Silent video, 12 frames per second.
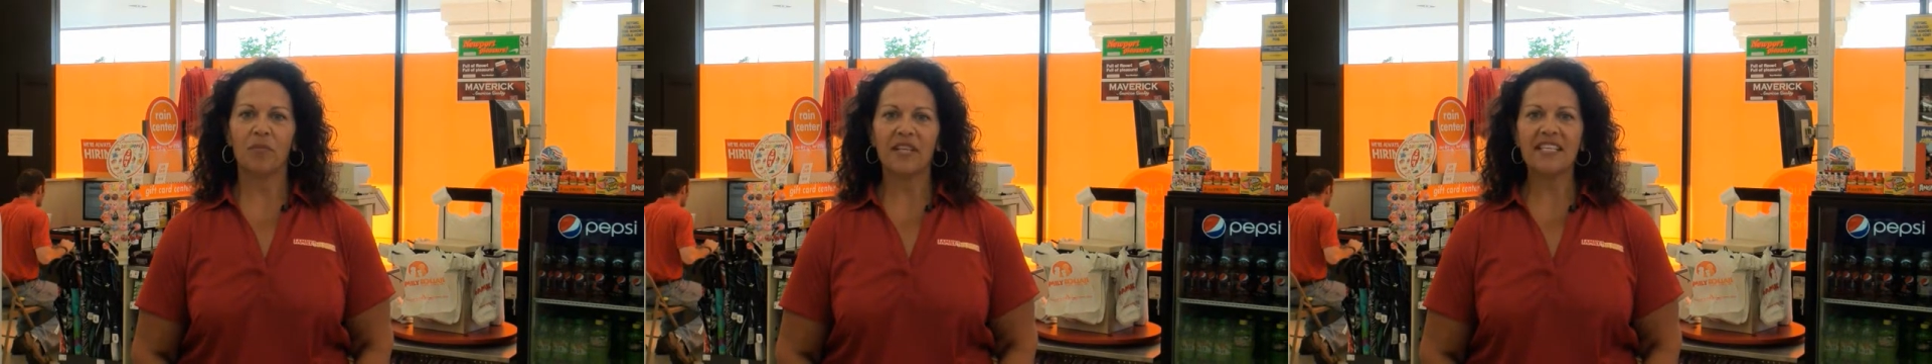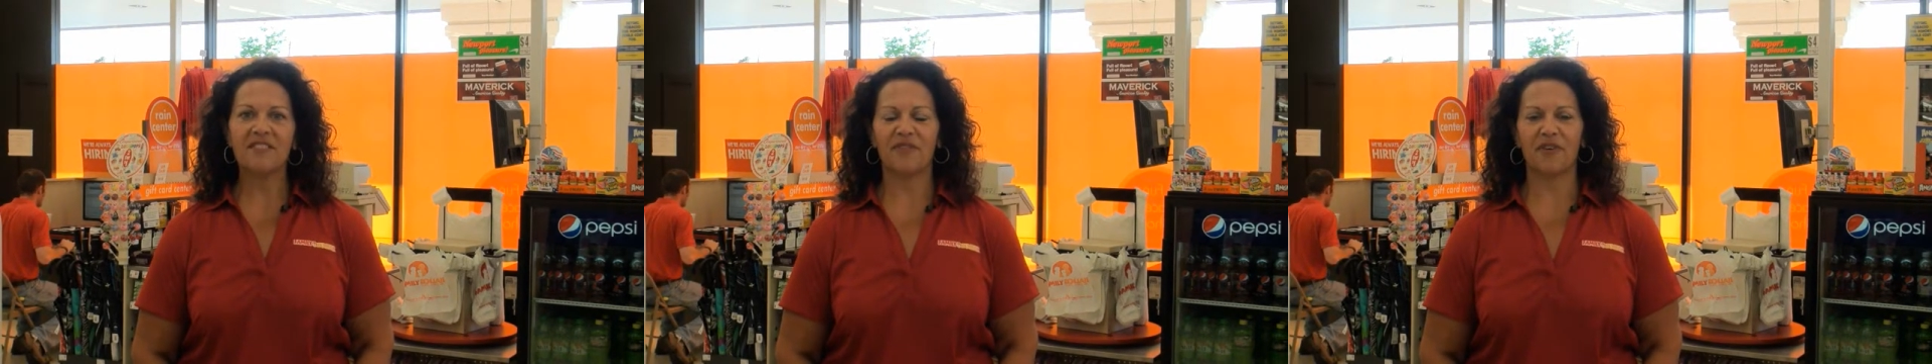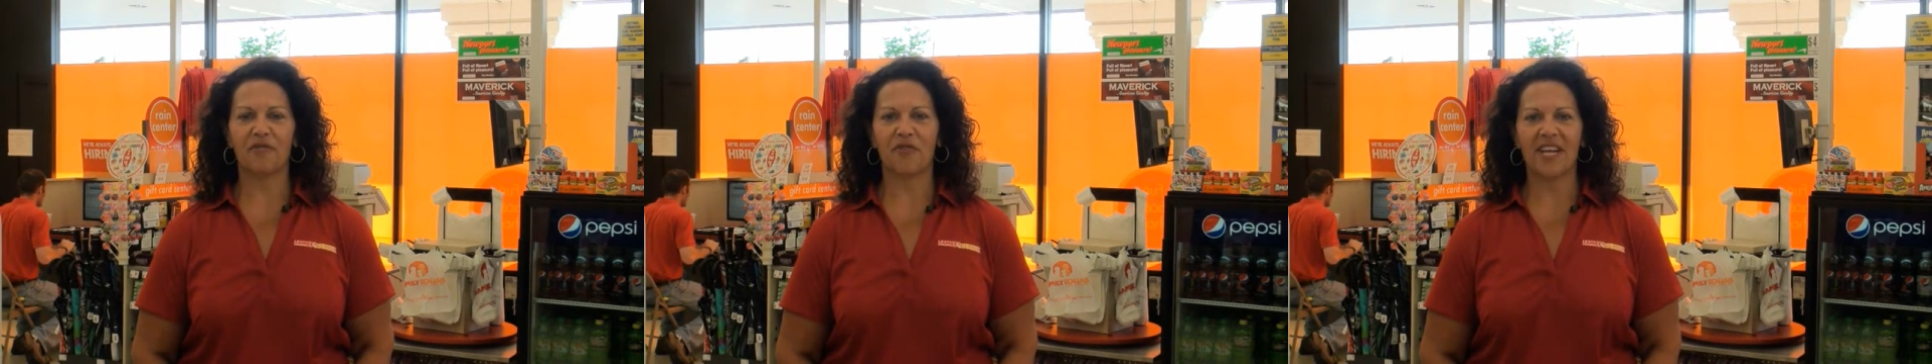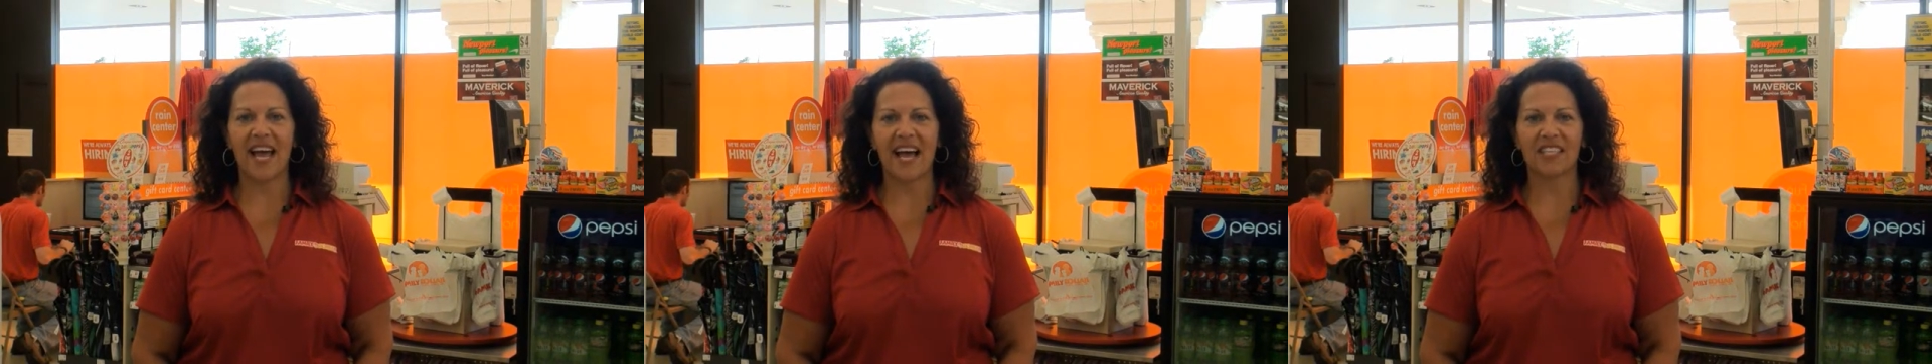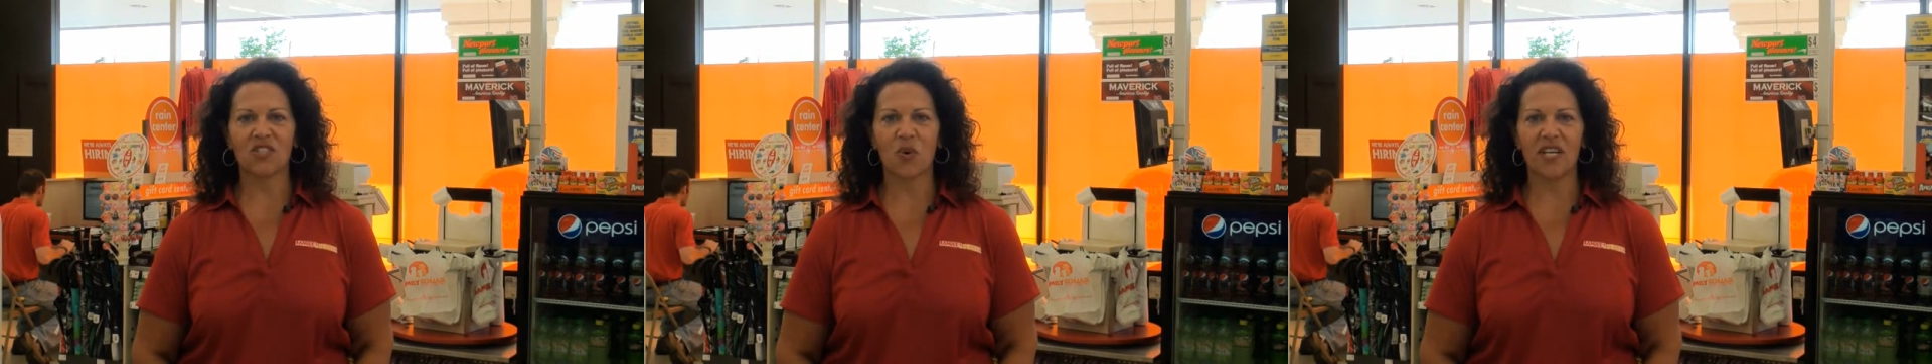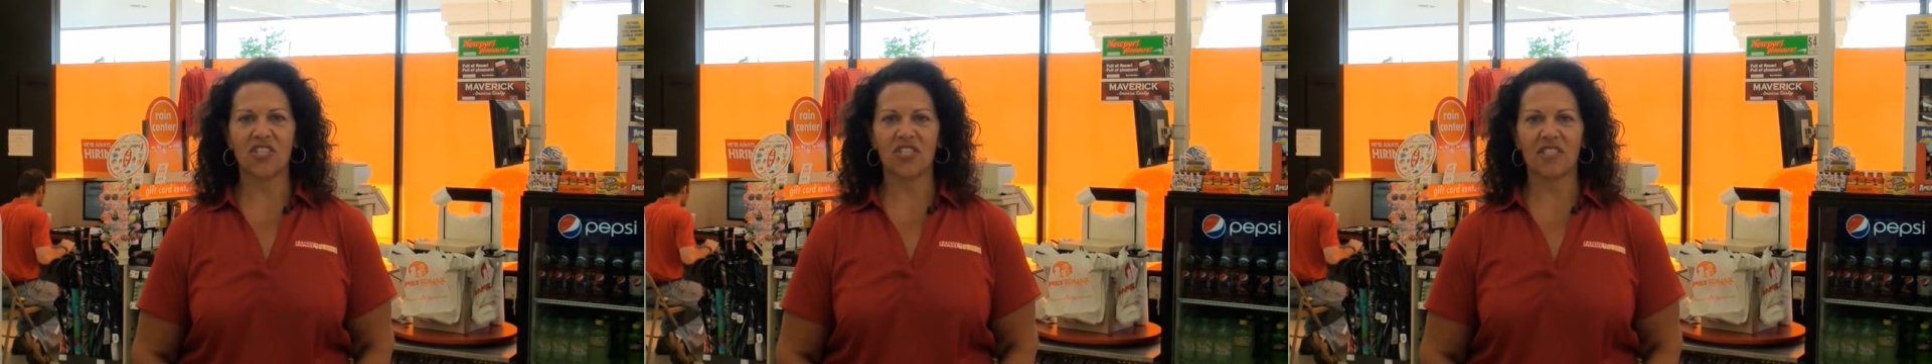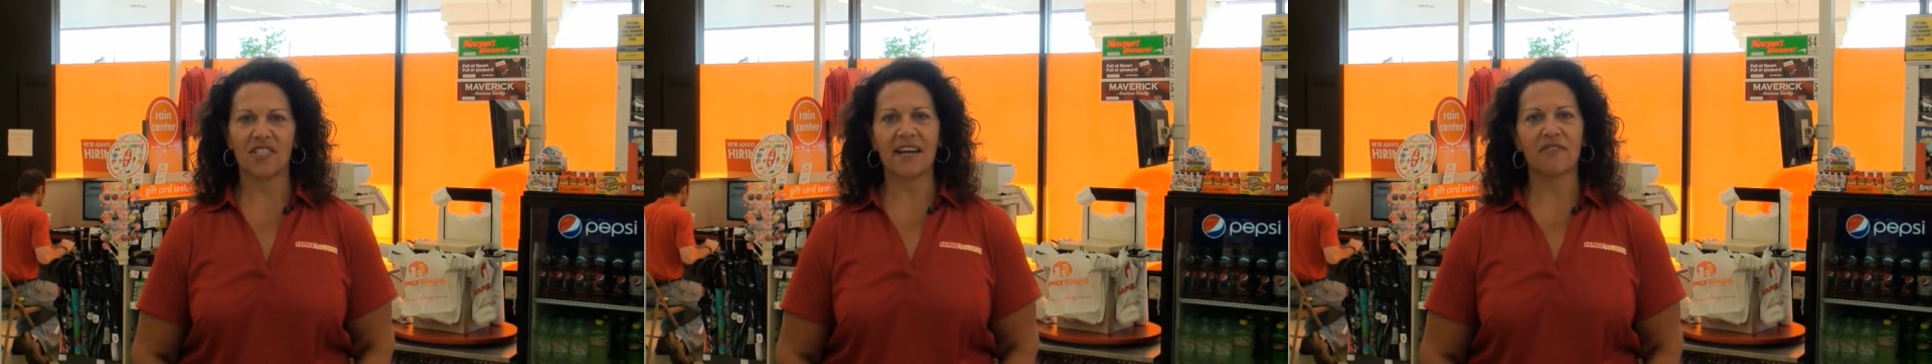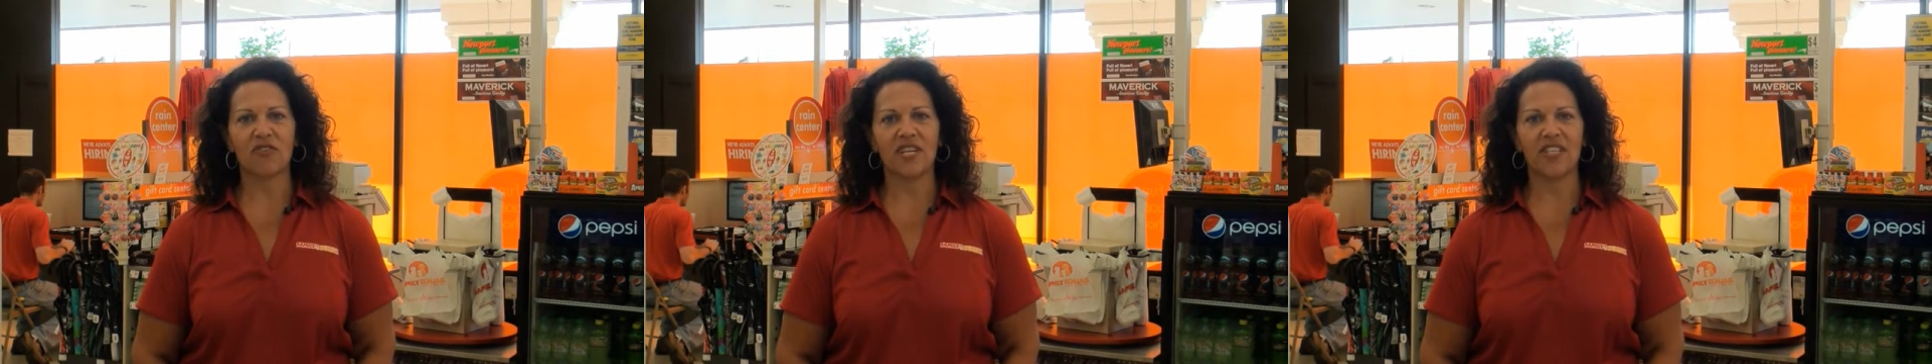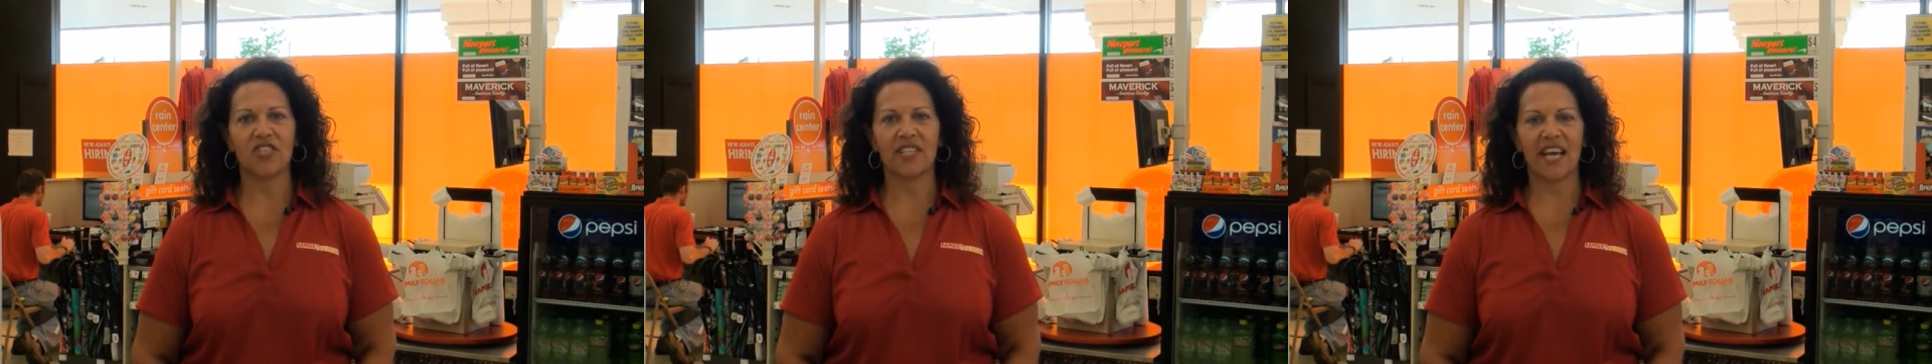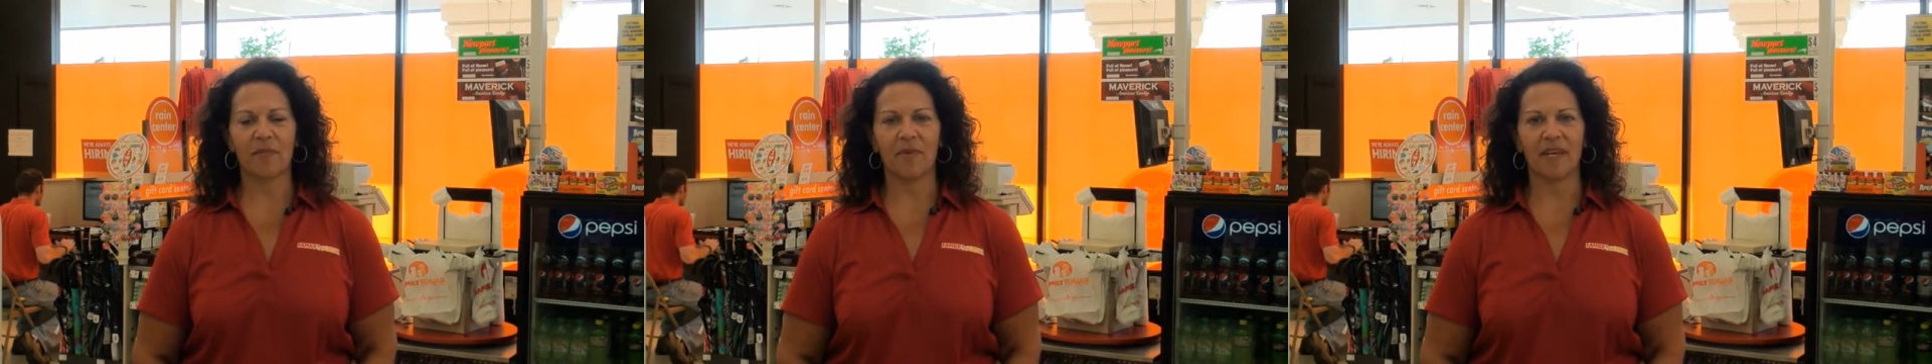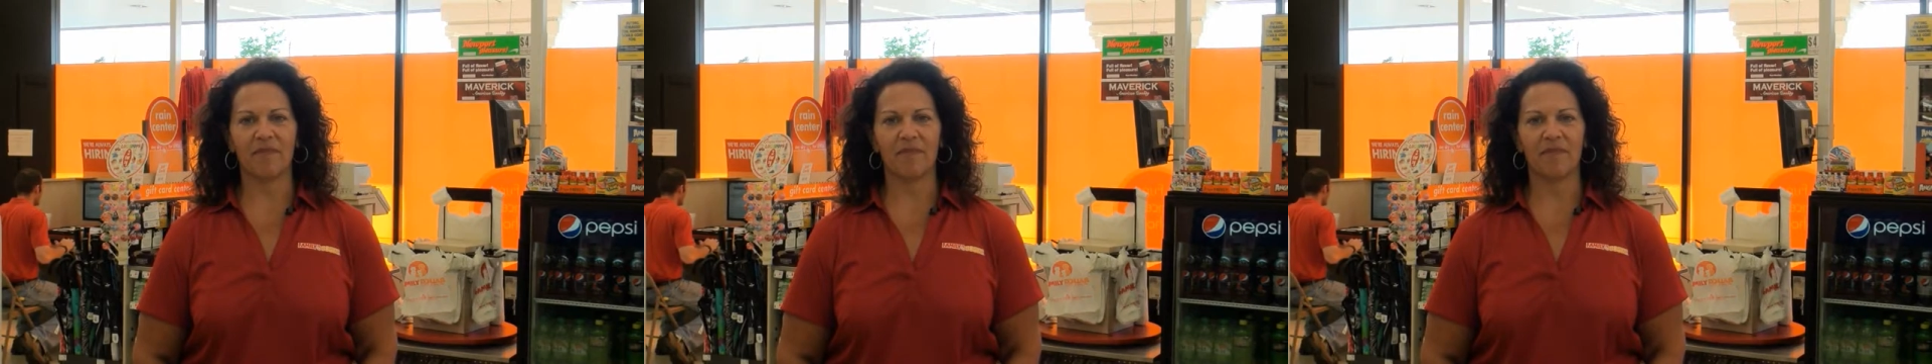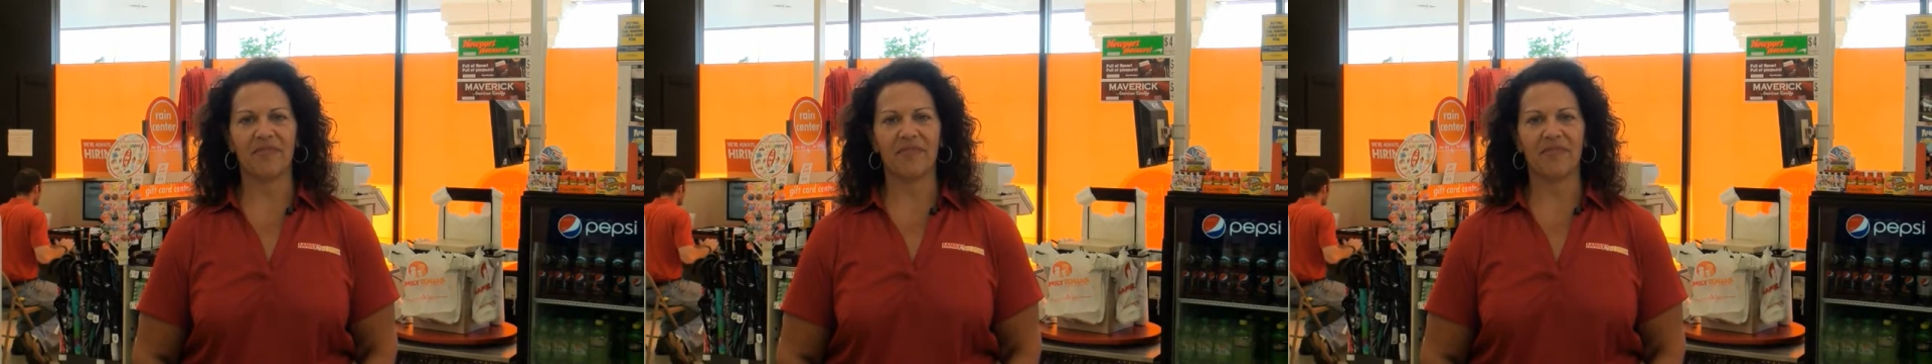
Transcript: Please feel free to ask questions after each segment,